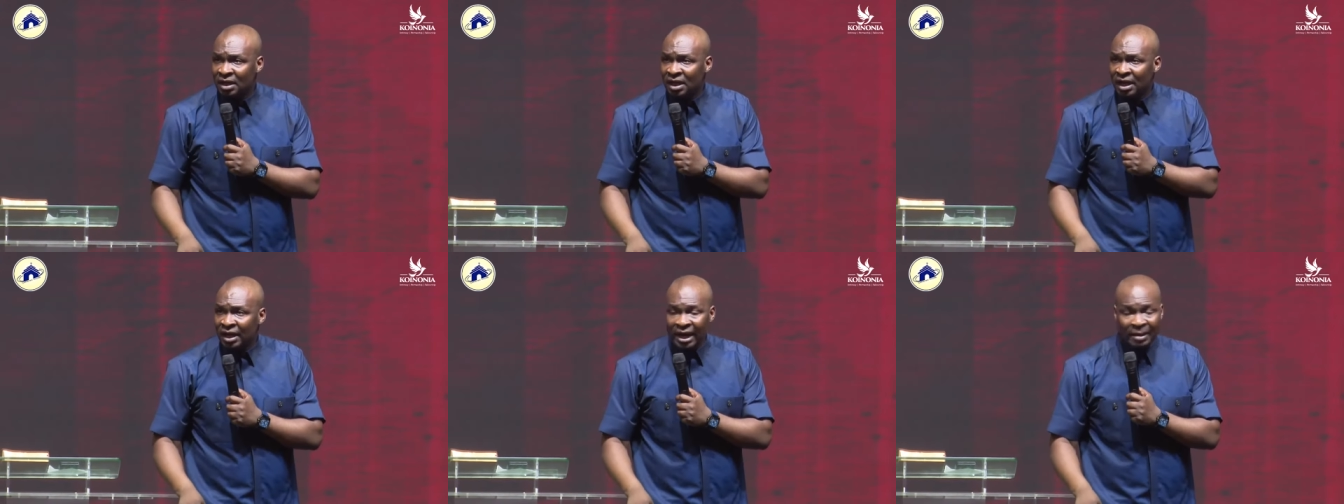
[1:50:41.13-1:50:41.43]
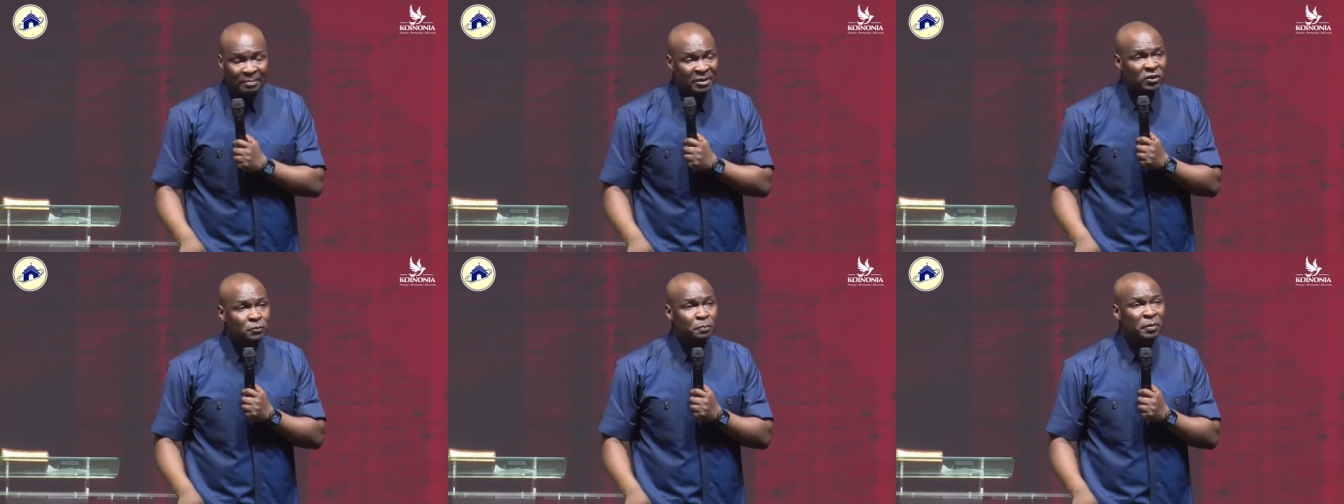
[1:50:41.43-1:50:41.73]
Let
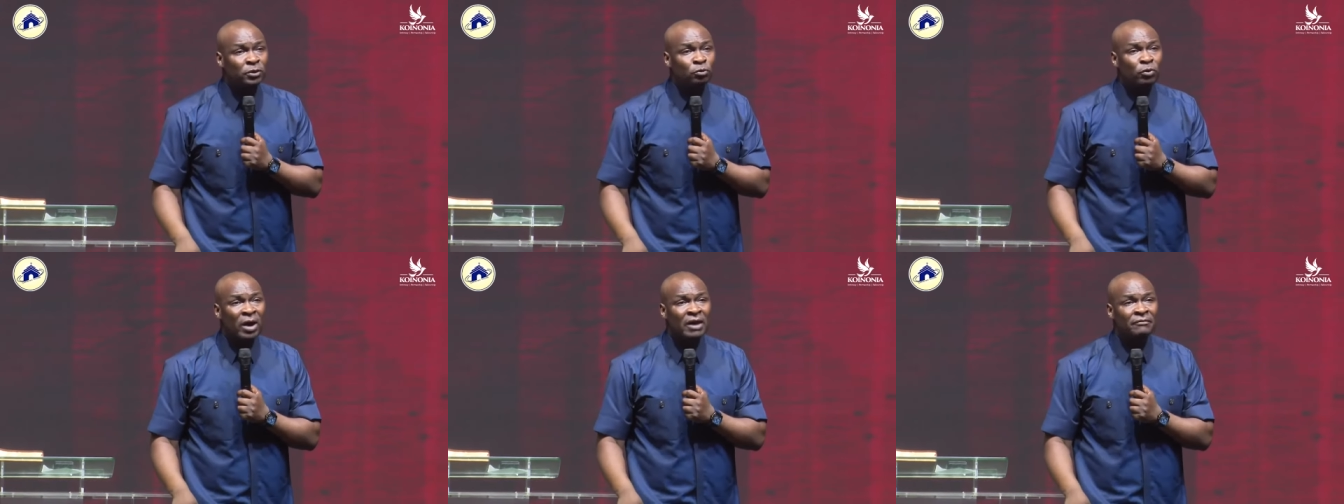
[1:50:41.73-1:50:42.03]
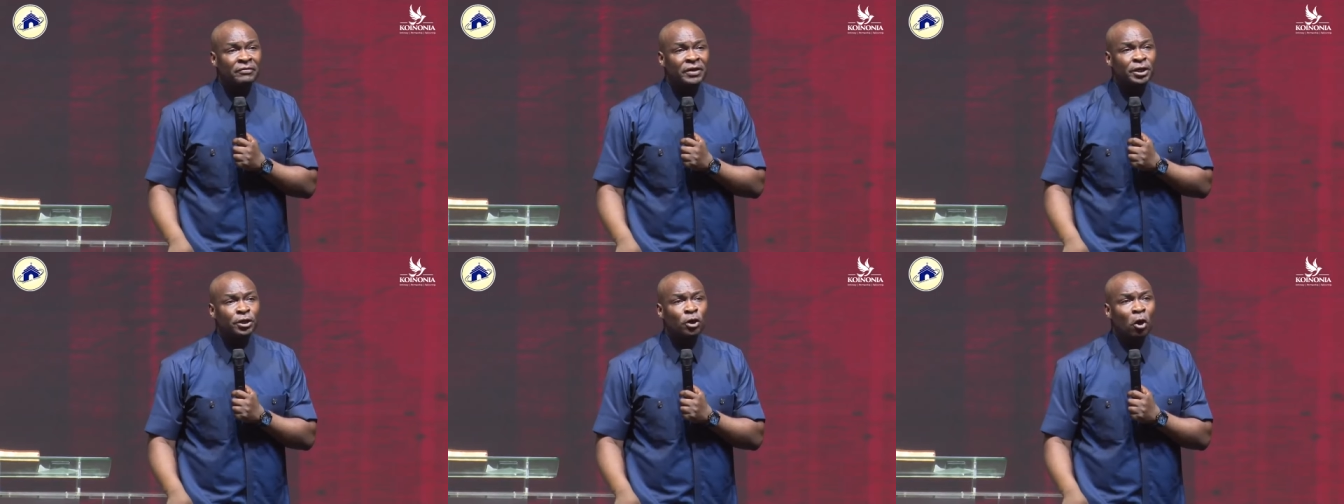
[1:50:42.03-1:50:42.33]
me speak to
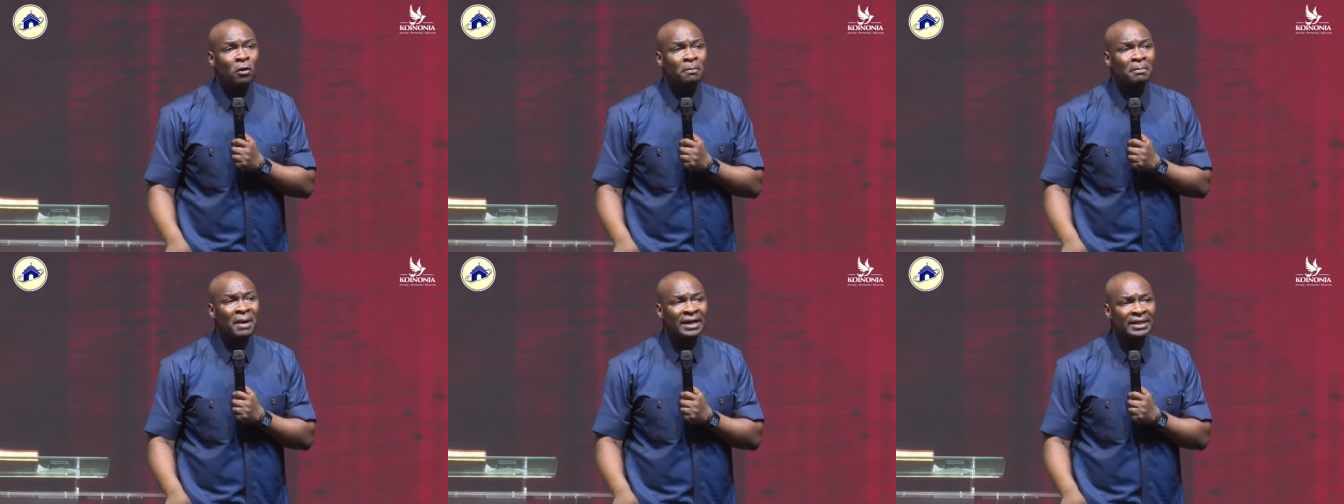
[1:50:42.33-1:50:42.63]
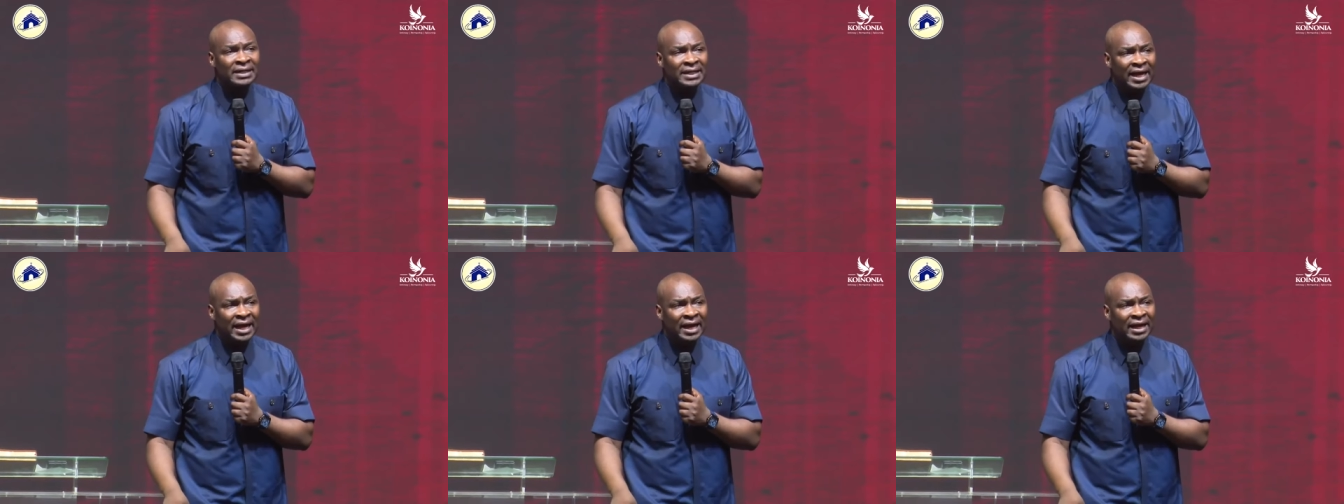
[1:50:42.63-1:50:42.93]
every young man
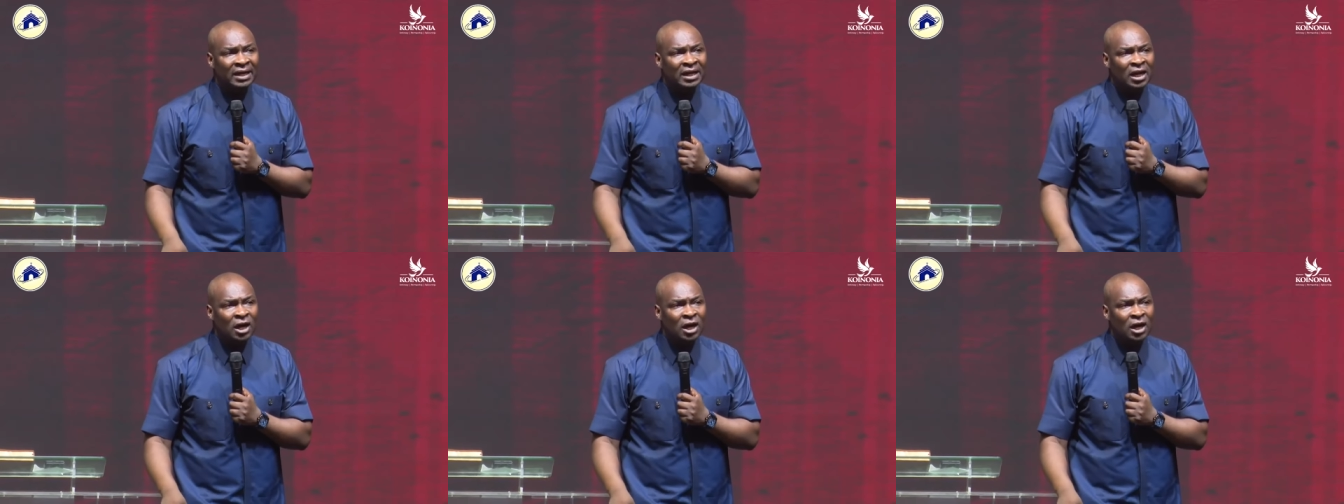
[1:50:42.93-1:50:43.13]
here